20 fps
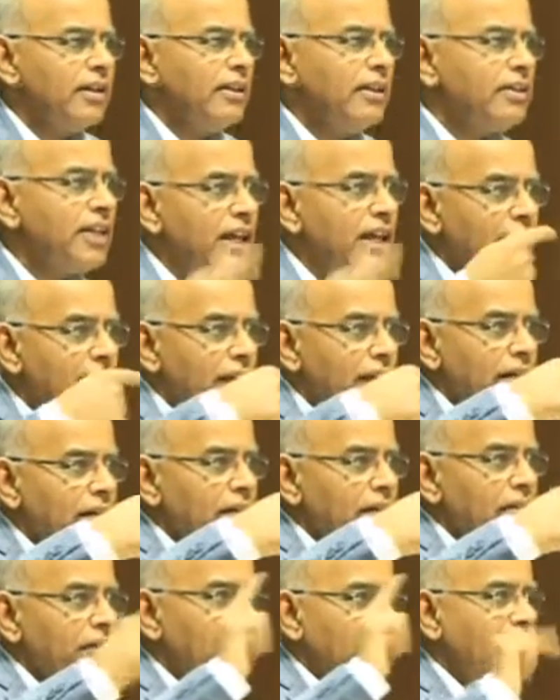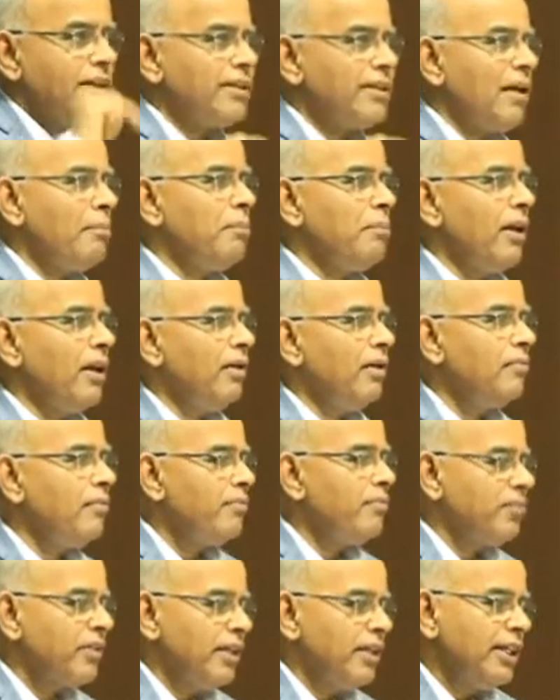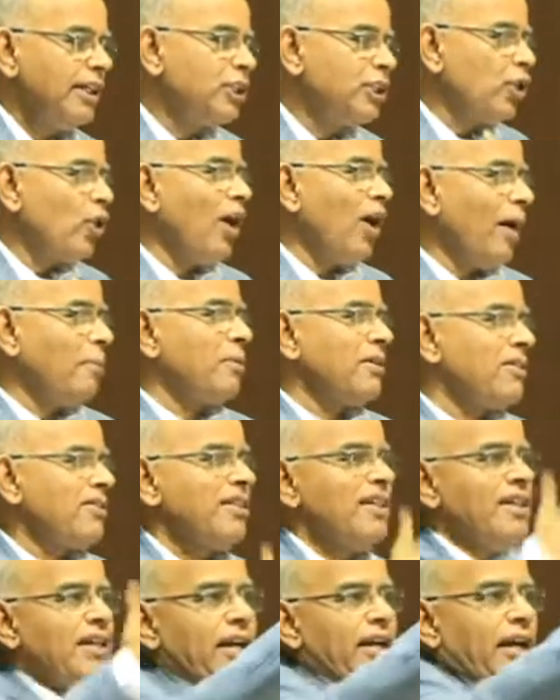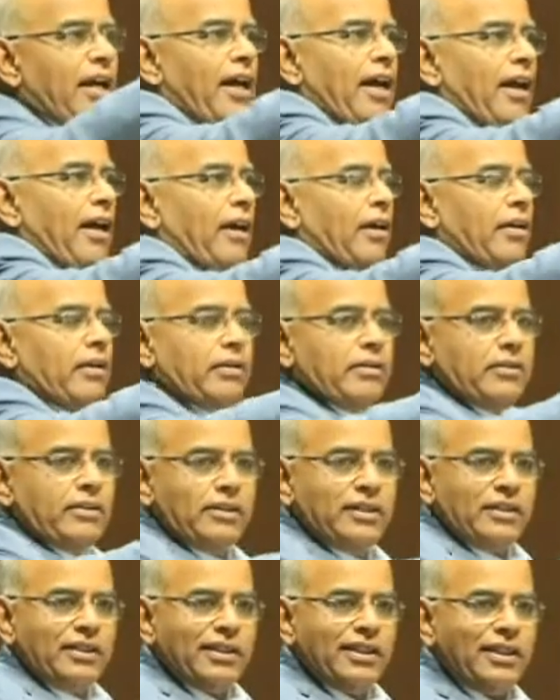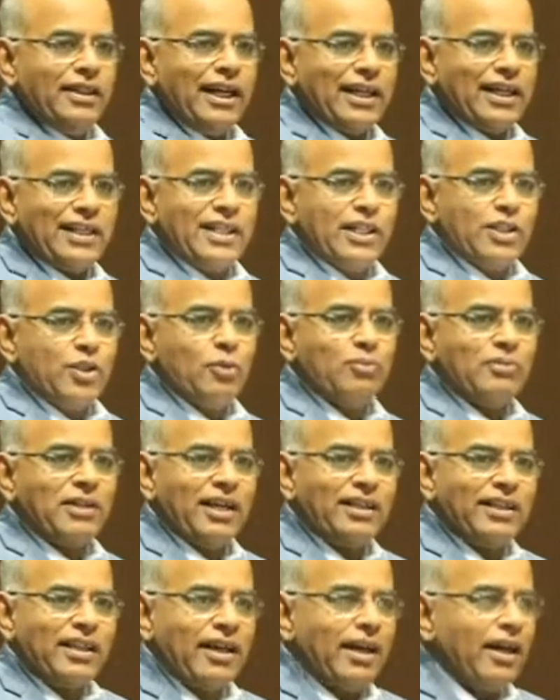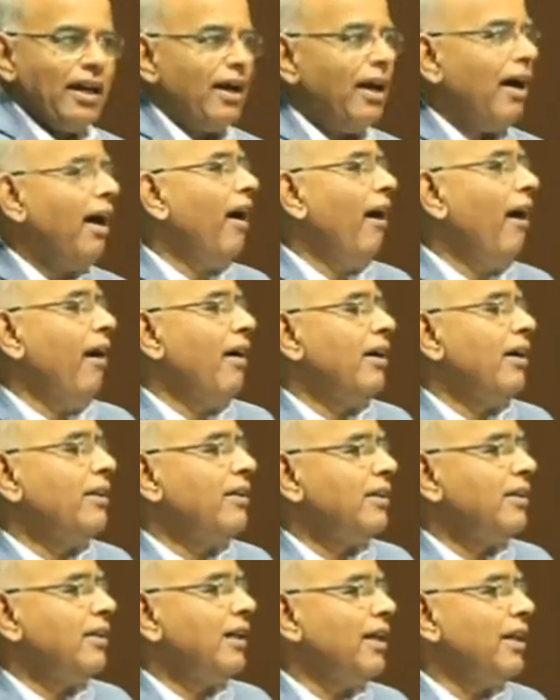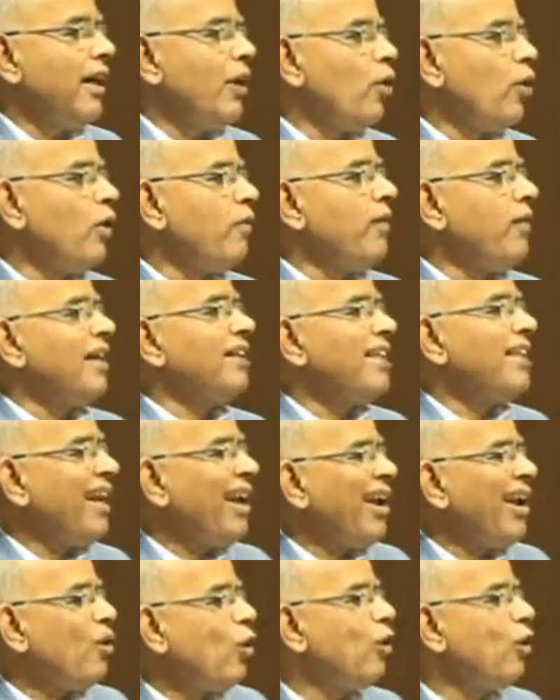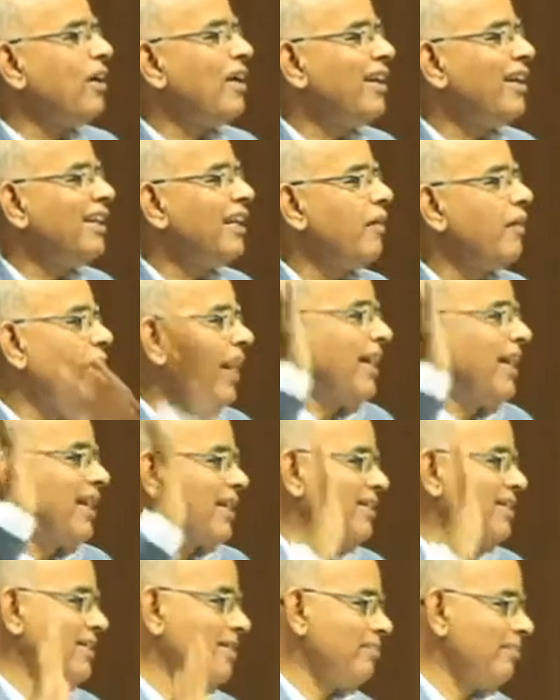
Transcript: See, for example, it so happens, let us assume that a road where there are no dividers.